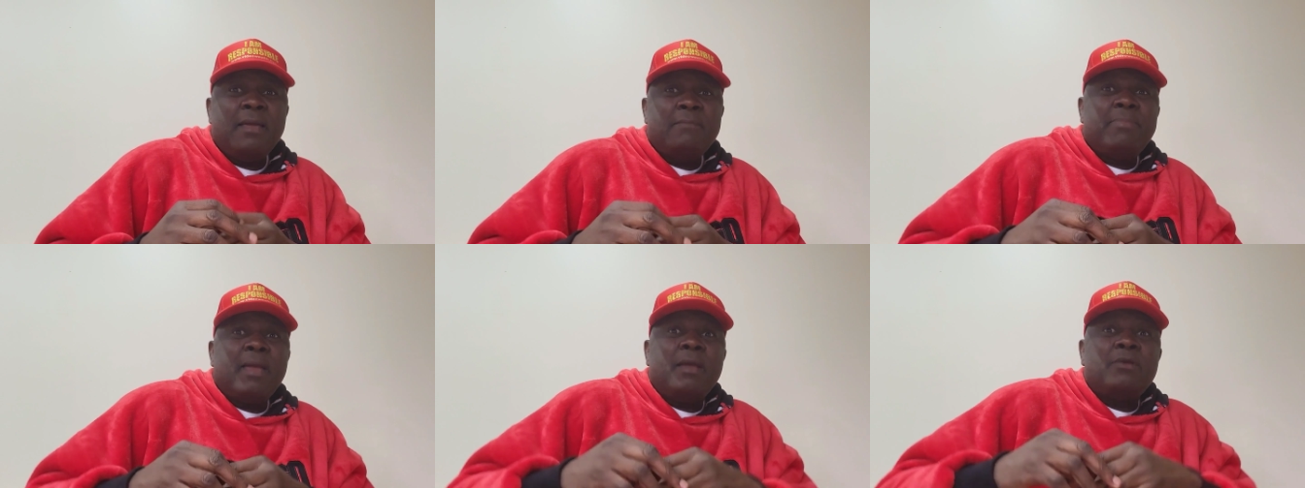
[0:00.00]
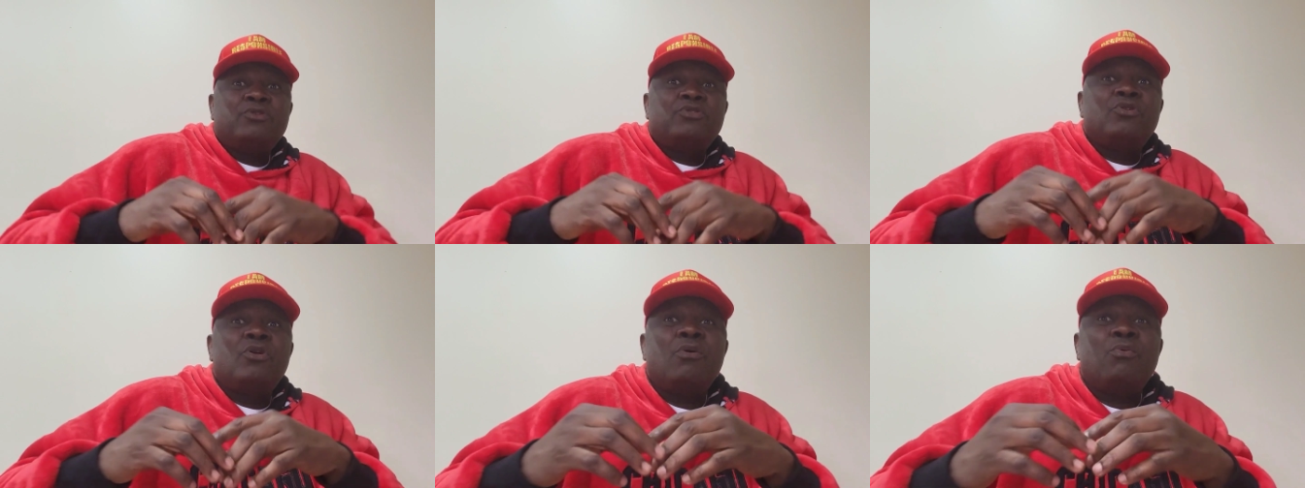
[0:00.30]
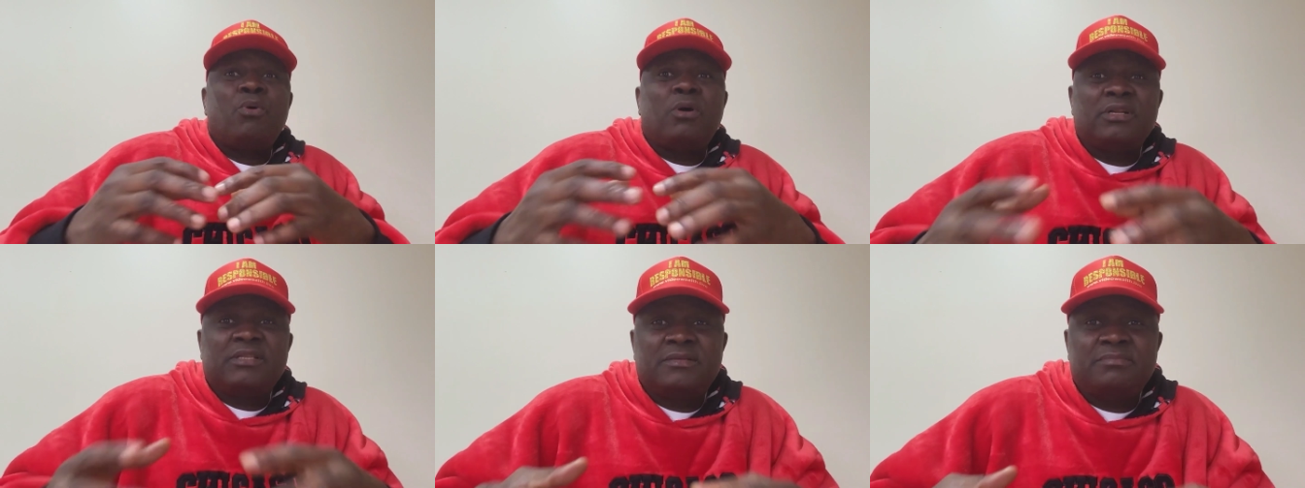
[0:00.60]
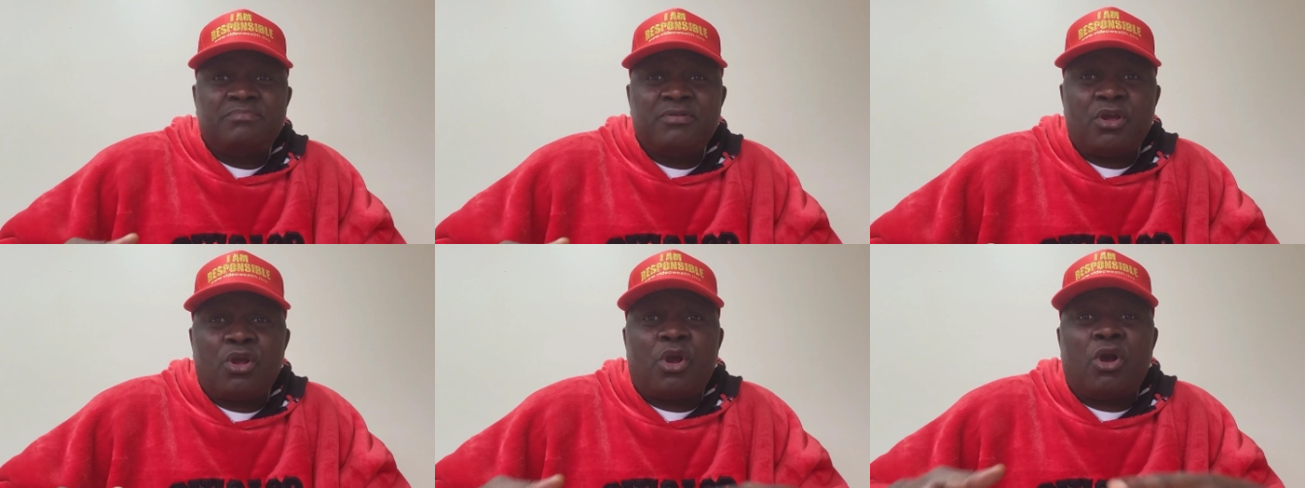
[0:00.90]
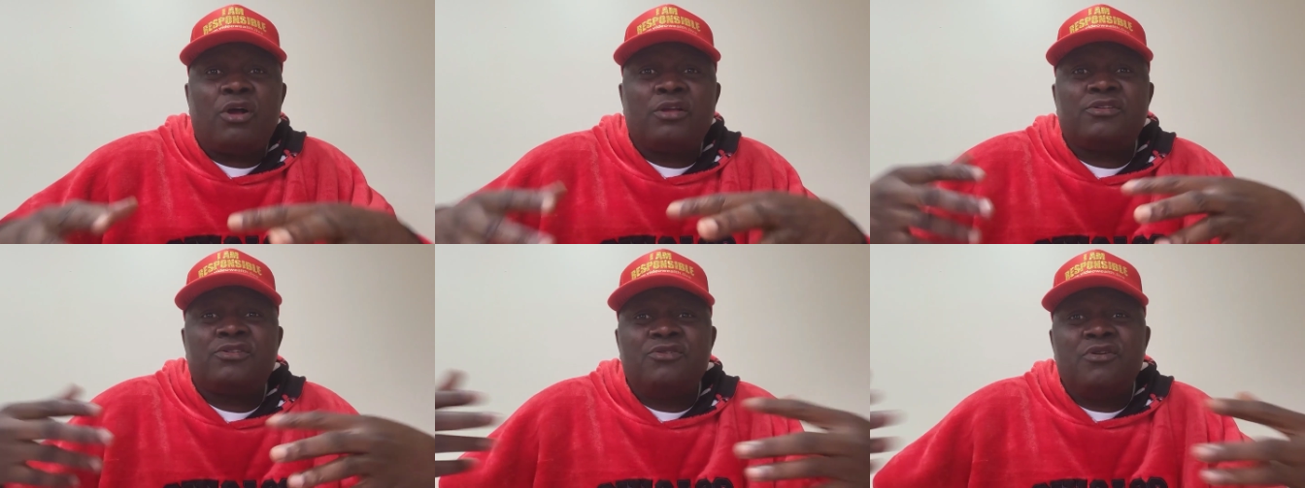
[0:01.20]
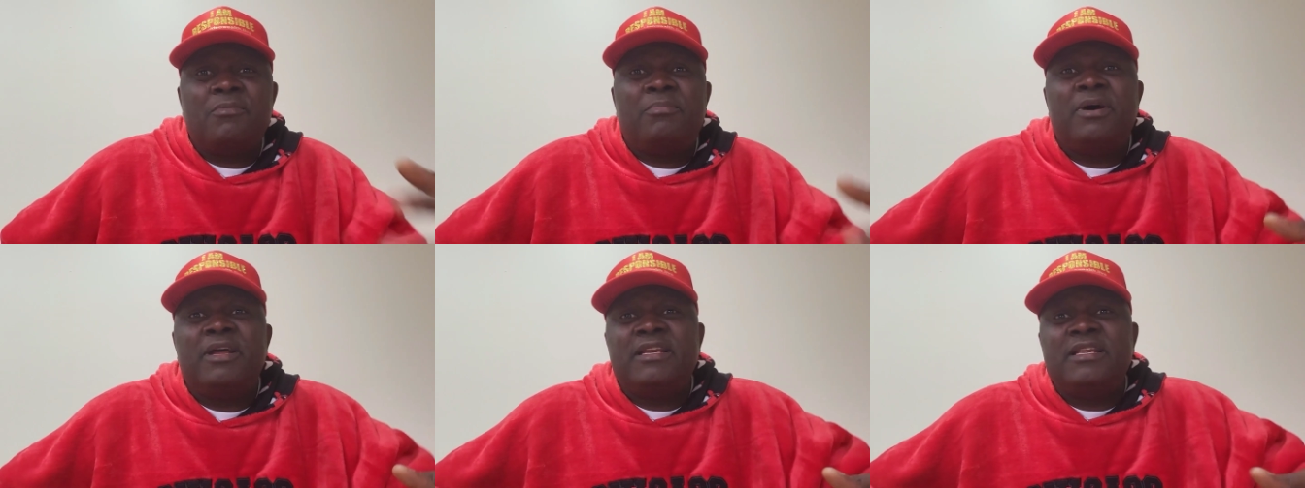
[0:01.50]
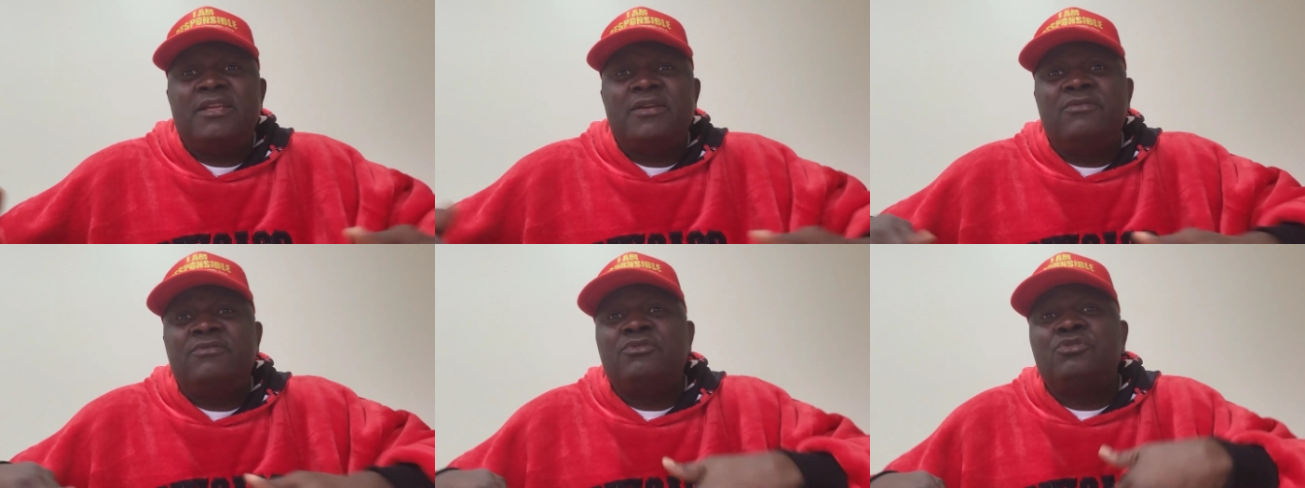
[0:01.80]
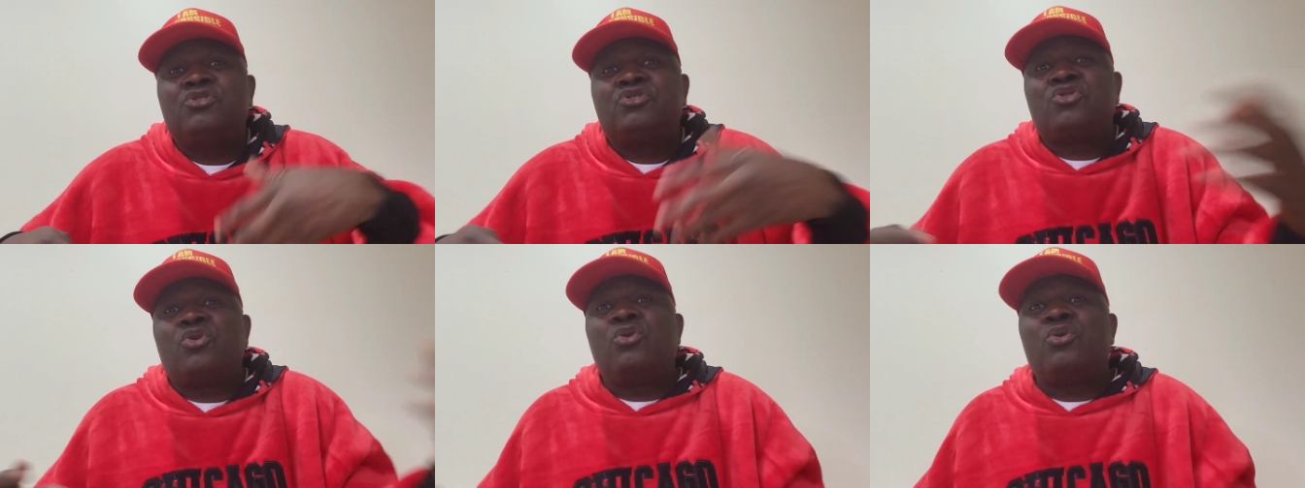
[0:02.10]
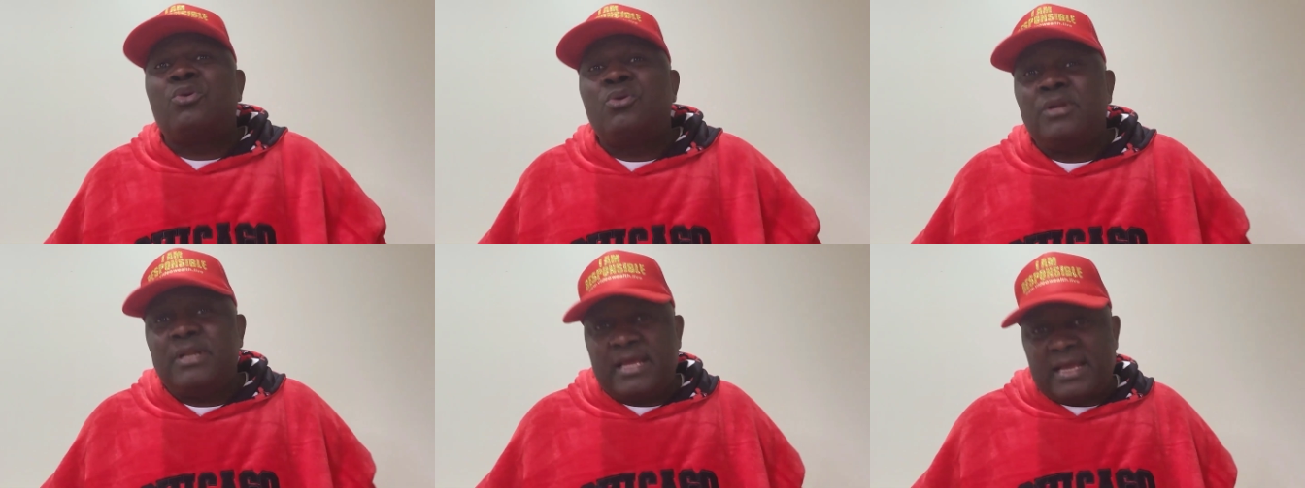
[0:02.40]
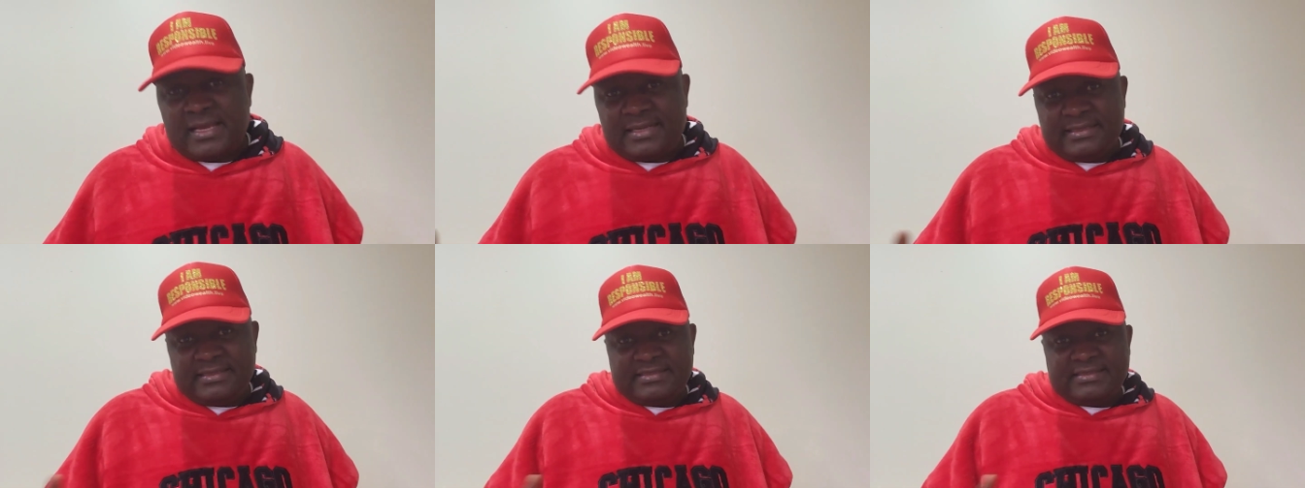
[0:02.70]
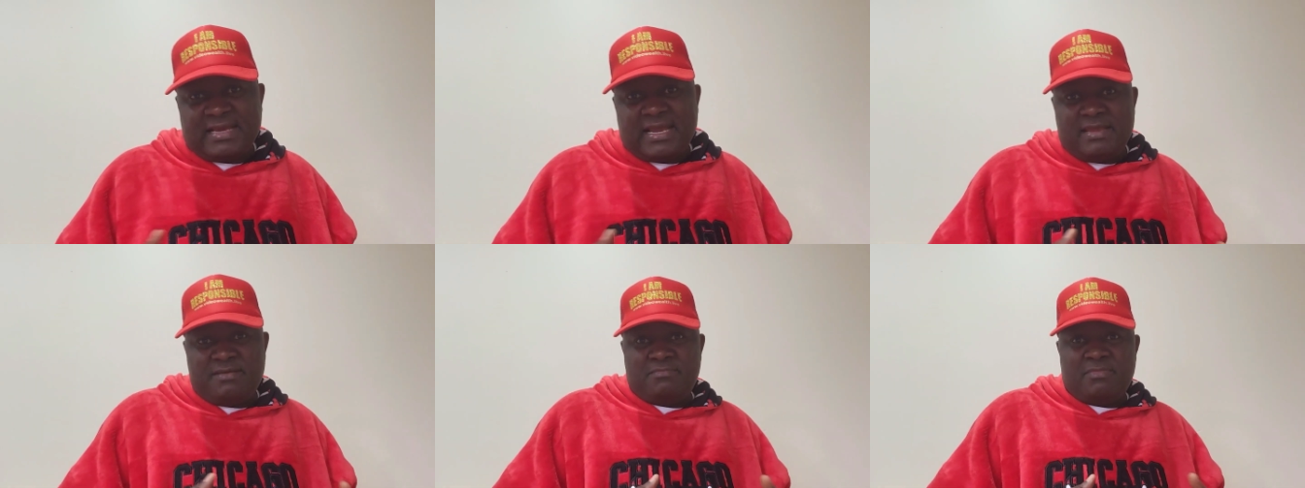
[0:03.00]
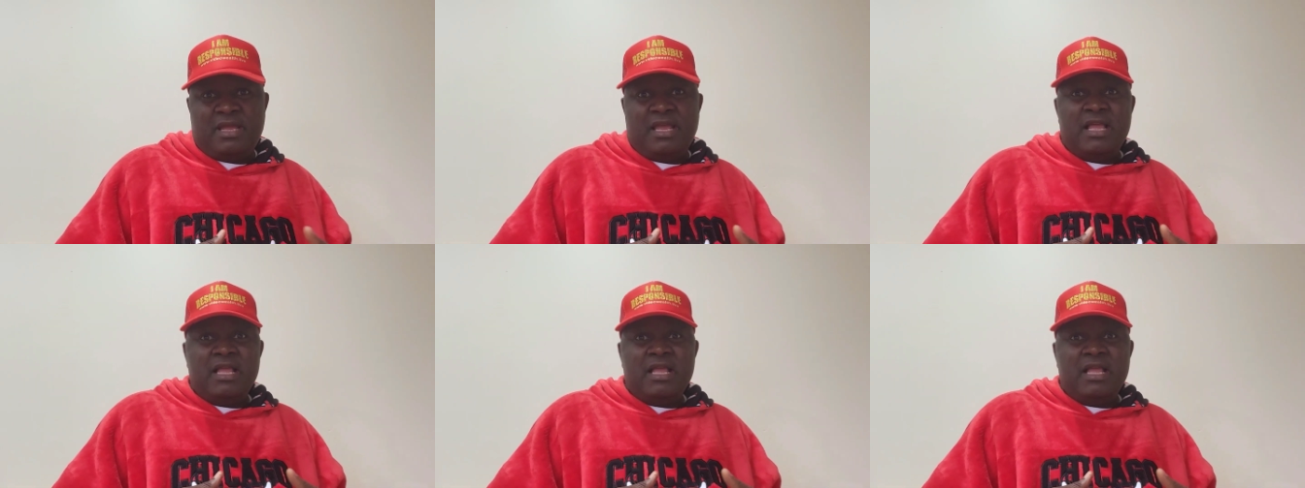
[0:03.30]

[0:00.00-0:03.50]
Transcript: But you know what? Because nobody even told her in time.